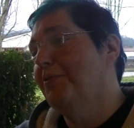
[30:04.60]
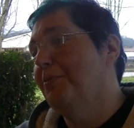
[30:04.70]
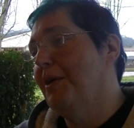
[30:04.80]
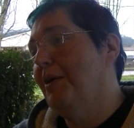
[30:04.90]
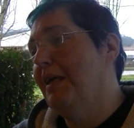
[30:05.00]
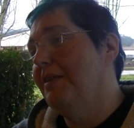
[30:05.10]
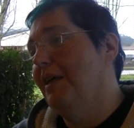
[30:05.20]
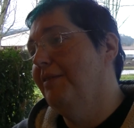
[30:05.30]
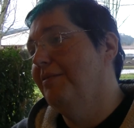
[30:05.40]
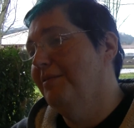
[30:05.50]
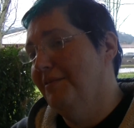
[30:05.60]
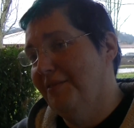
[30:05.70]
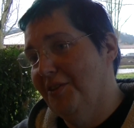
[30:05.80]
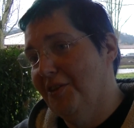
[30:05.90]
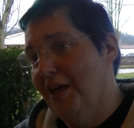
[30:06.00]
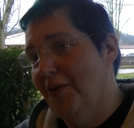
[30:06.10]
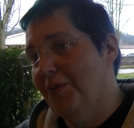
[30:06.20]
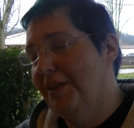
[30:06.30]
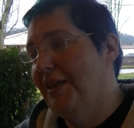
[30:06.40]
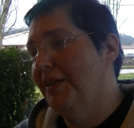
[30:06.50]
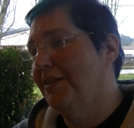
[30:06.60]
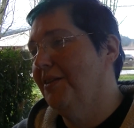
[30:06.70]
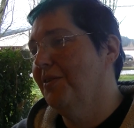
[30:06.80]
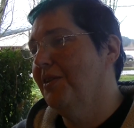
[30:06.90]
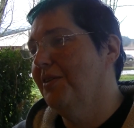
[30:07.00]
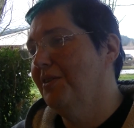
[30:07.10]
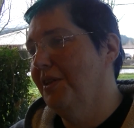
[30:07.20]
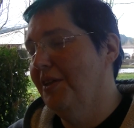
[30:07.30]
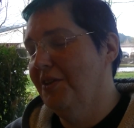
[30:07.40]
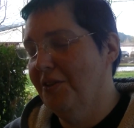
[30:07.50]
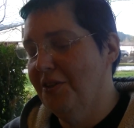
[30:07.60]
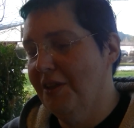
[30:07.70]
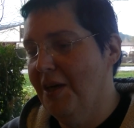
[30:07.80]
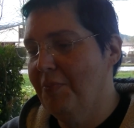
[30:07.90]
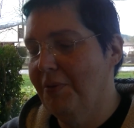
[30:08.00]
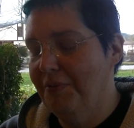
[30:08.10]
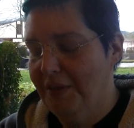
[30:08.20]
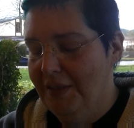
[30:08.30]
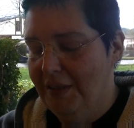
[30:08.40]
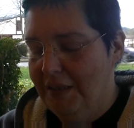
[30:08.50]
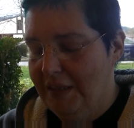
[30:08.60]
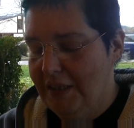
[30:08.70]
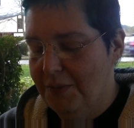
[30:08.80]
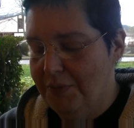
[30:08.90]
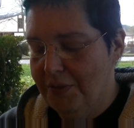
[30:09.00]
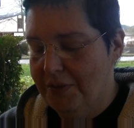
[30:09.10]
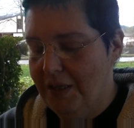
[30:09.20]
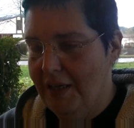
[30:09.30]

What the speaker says: for my grandson. So how old he is, and there's a couple kids' books.